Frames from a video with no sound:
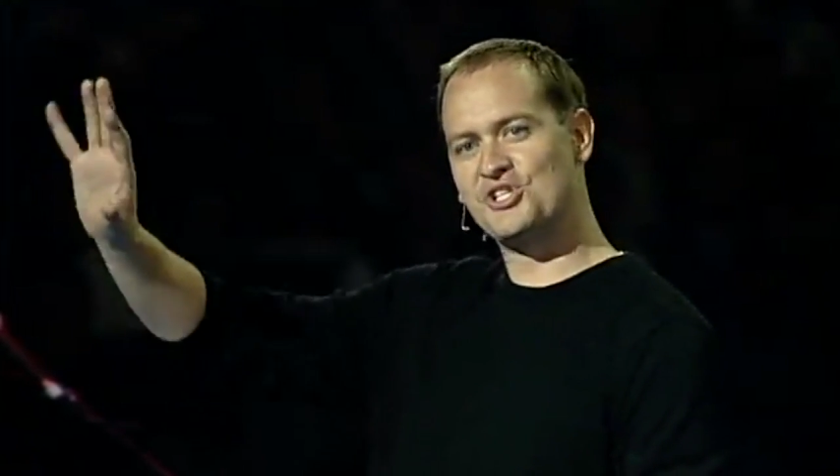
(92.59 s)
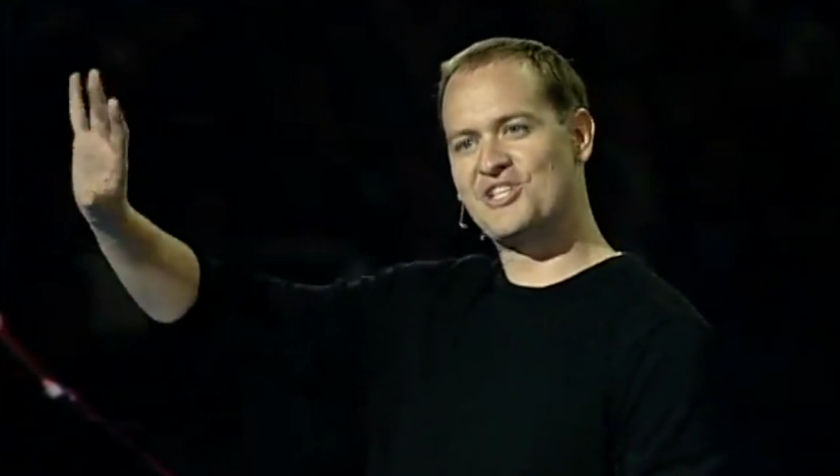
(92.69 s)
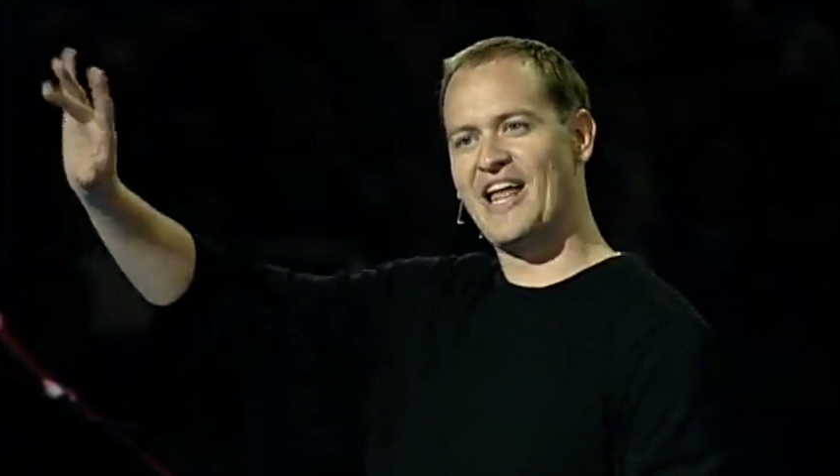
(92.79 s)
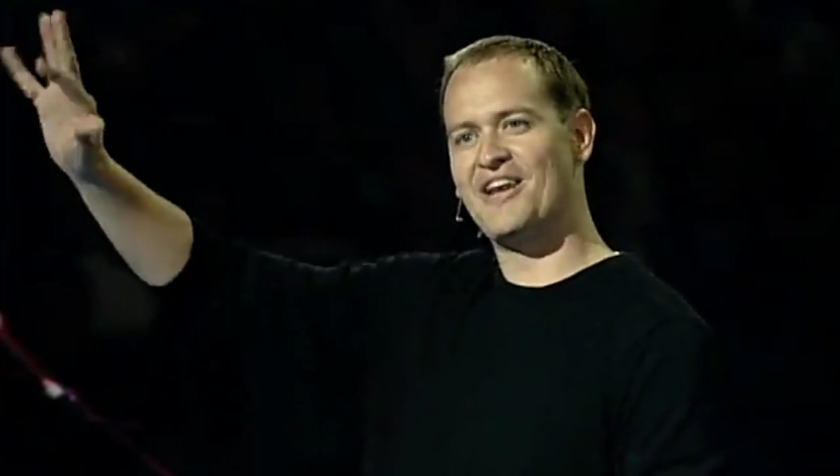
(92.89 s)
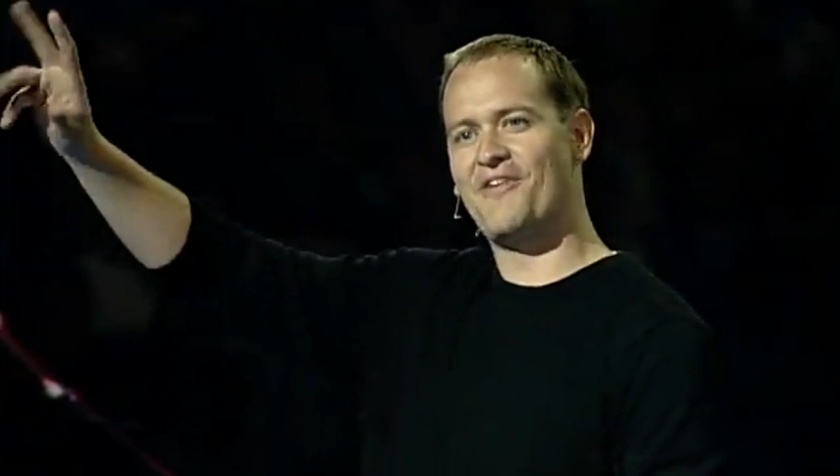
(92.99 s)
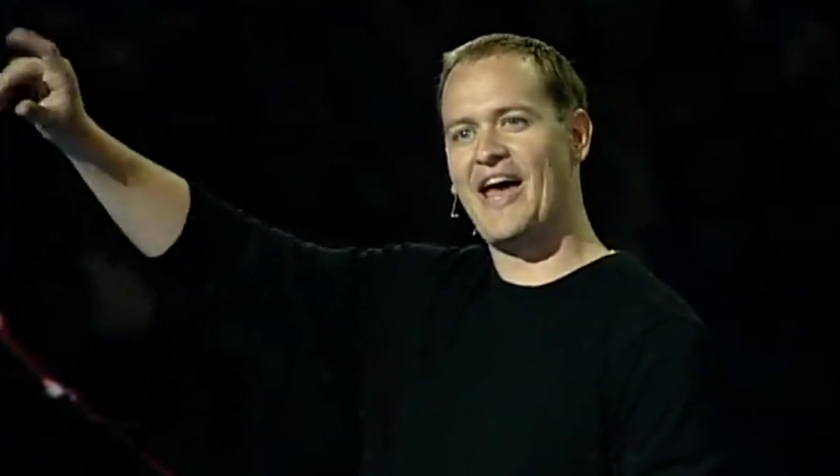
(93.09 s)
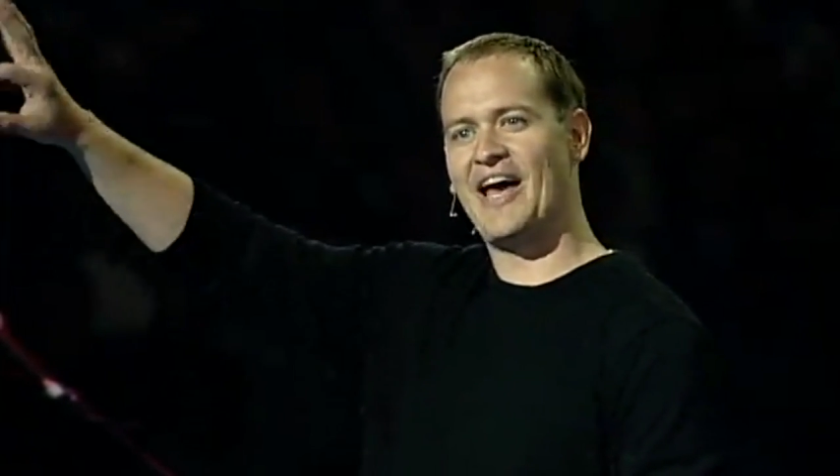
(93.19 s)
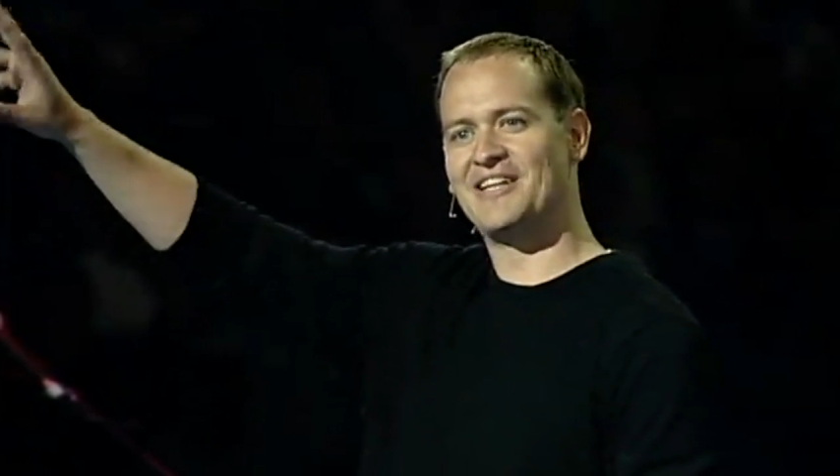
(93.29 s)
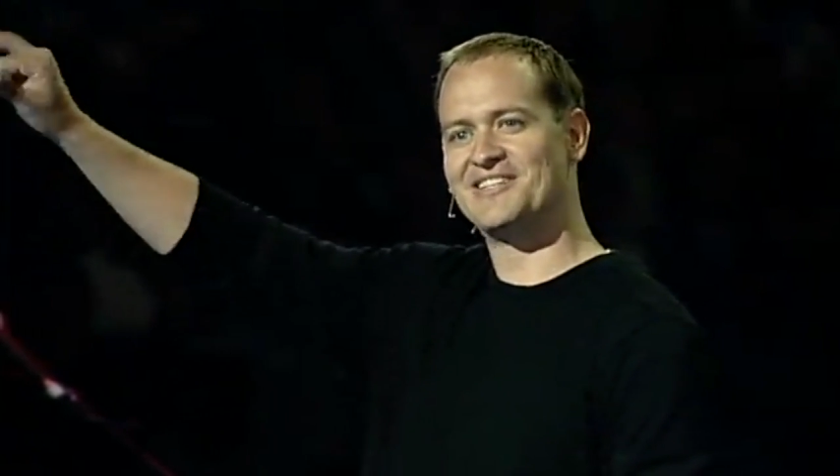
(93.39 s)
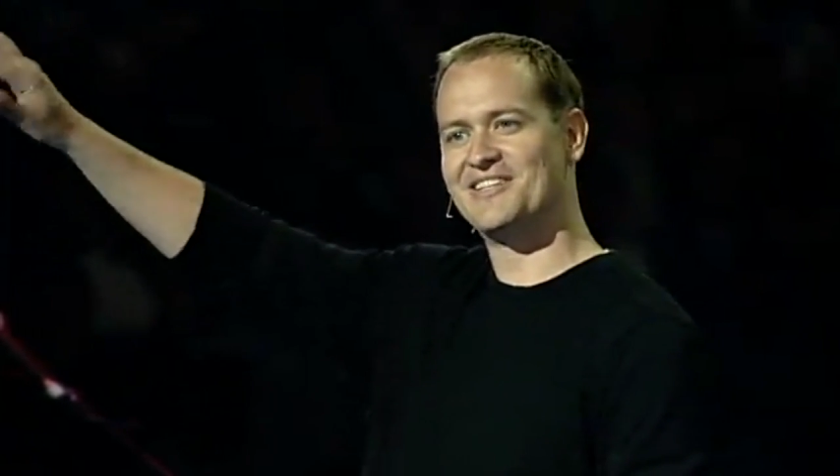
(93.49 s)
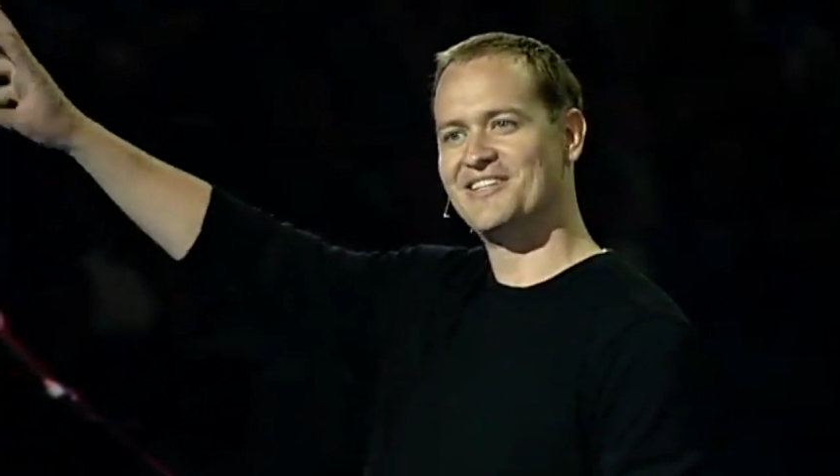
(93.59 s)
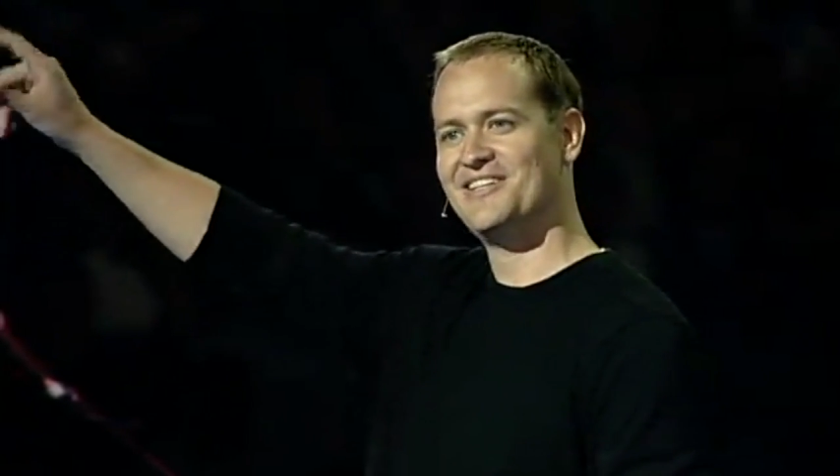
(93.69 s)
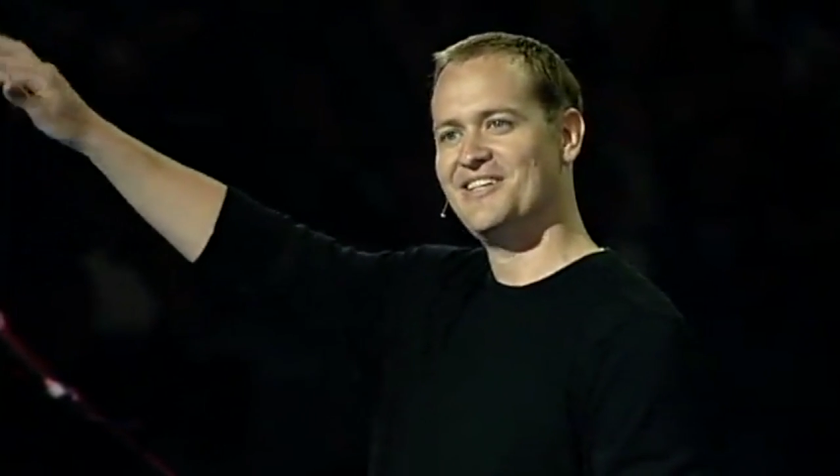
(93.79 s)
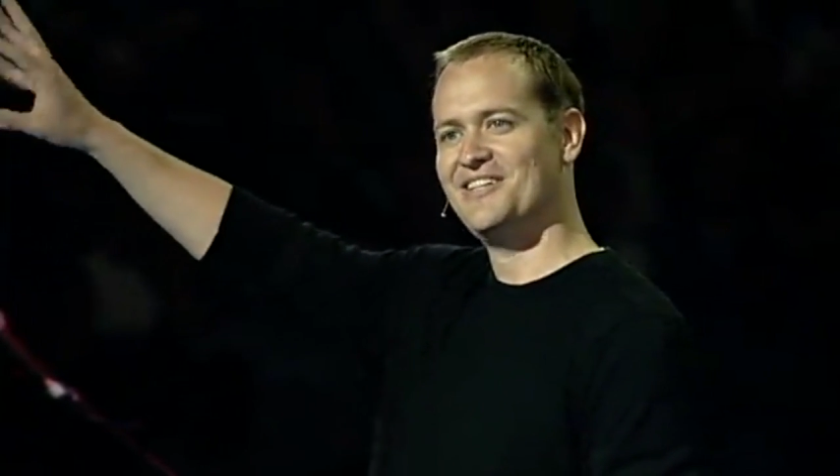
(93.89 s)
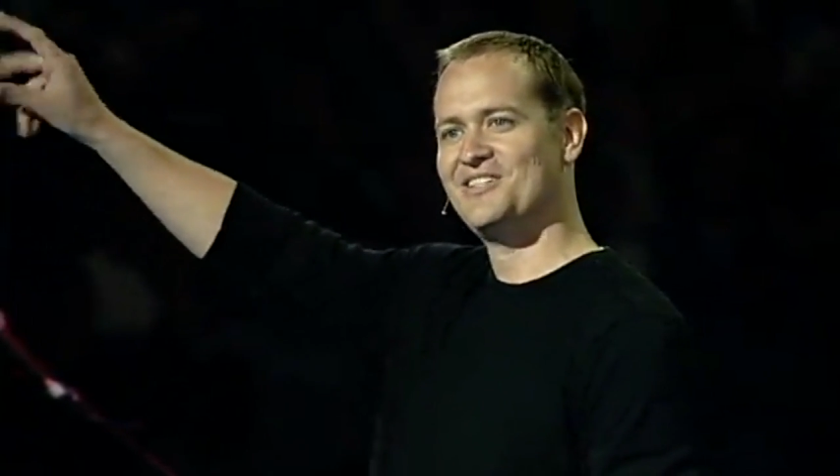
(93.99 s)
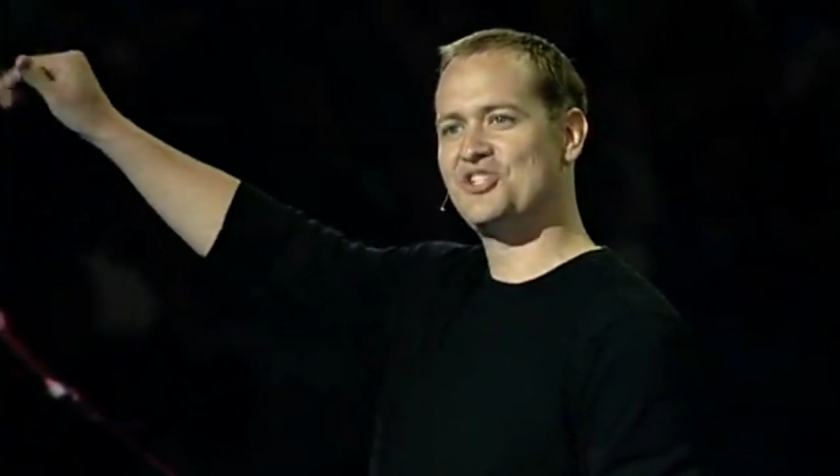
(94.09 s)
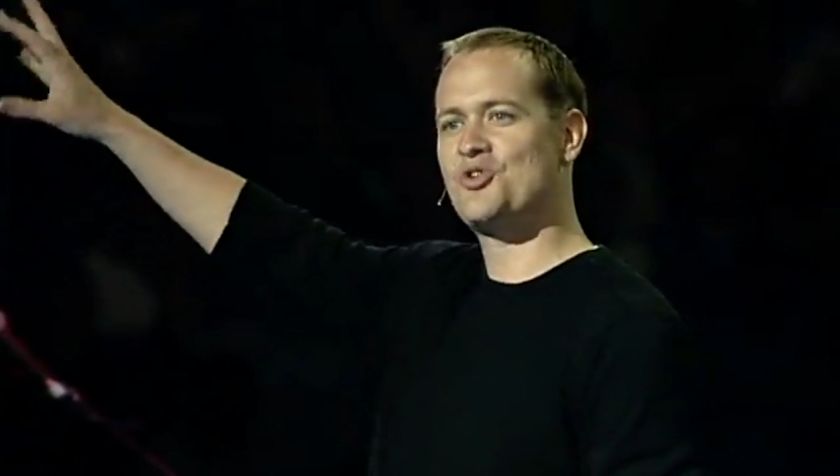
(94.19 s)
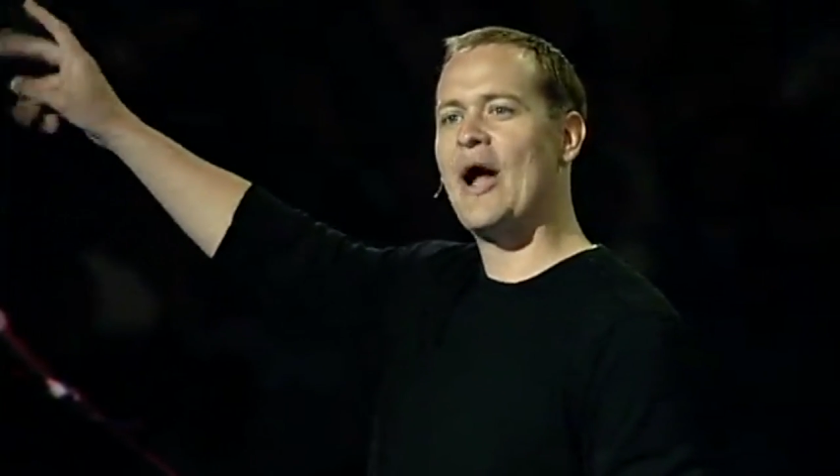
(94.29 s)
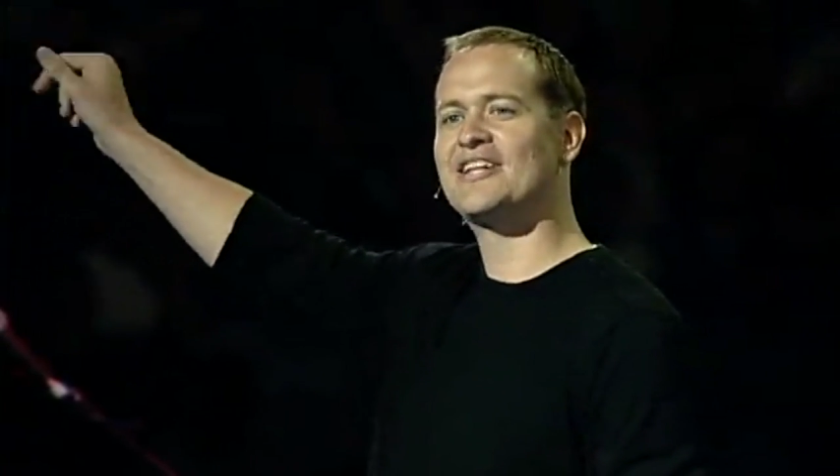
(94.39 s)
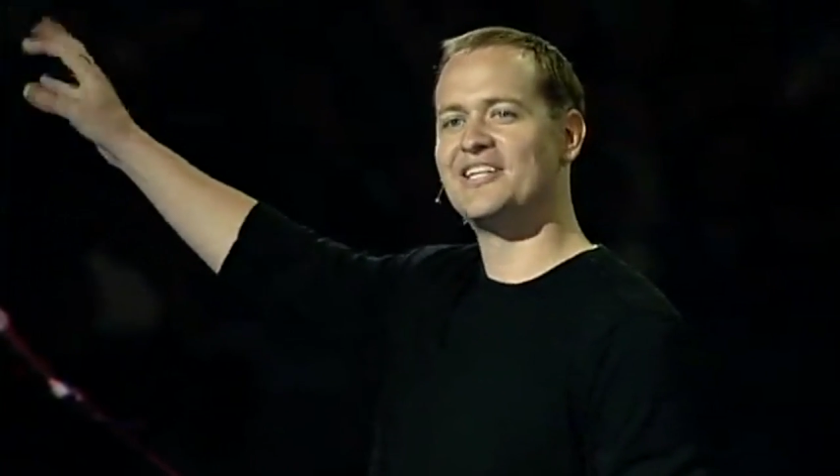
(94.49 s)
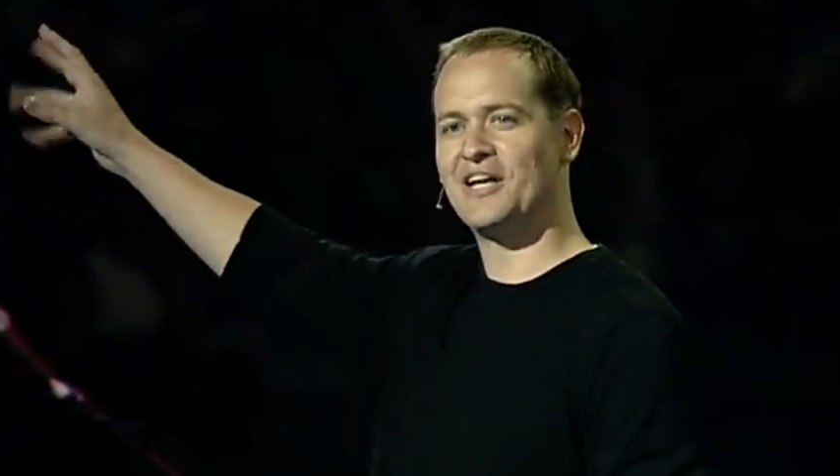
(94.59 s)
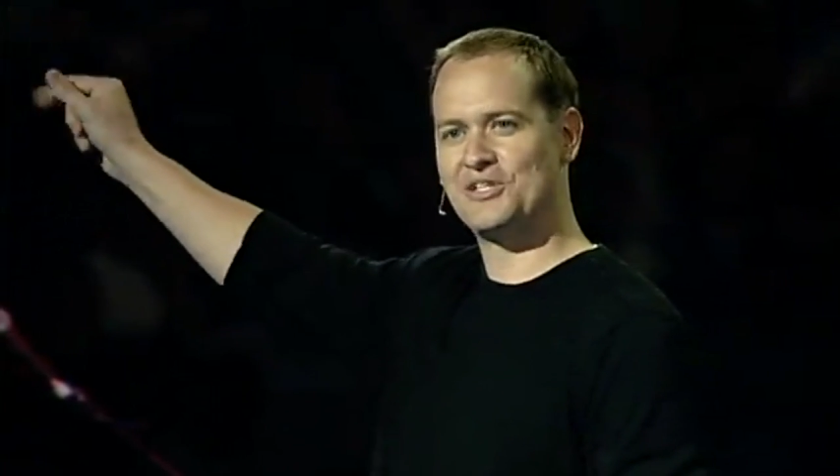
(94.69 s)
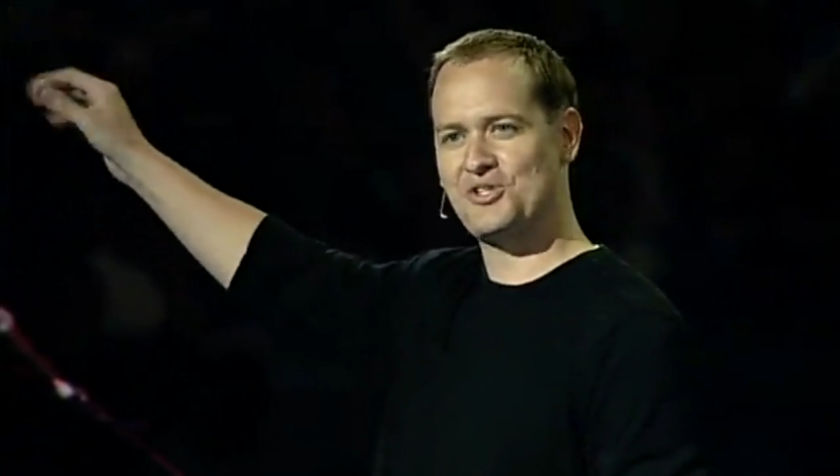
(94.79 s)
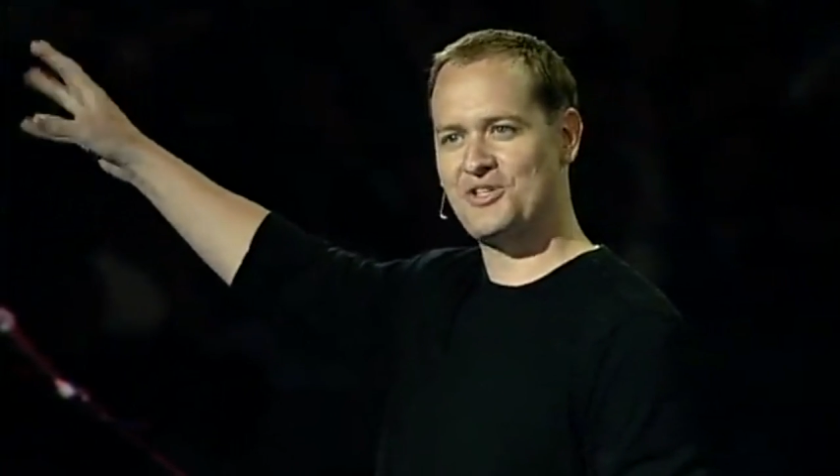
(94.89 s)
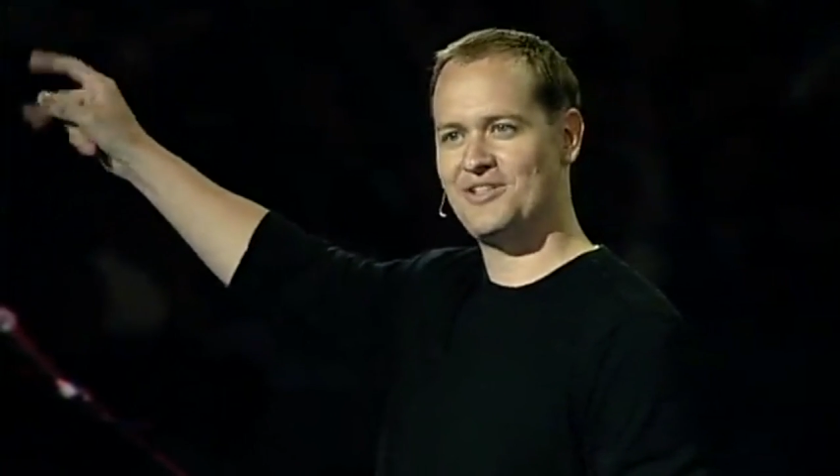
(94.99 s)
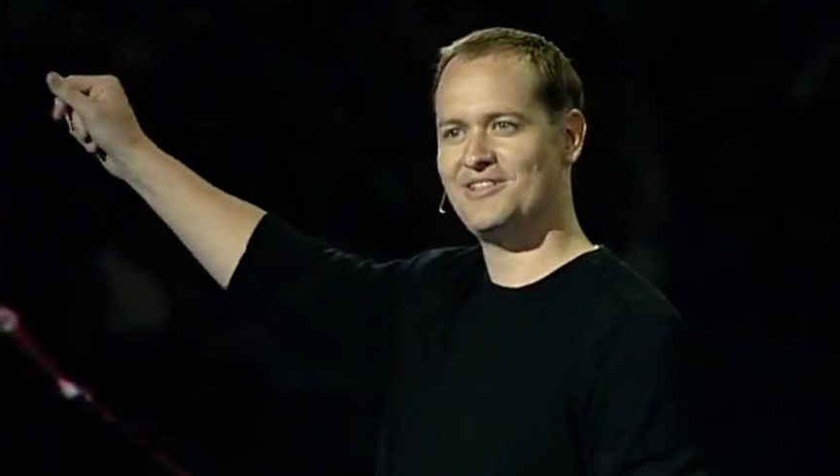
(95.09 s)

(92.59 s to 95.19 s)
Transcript: sleight of hand distracting us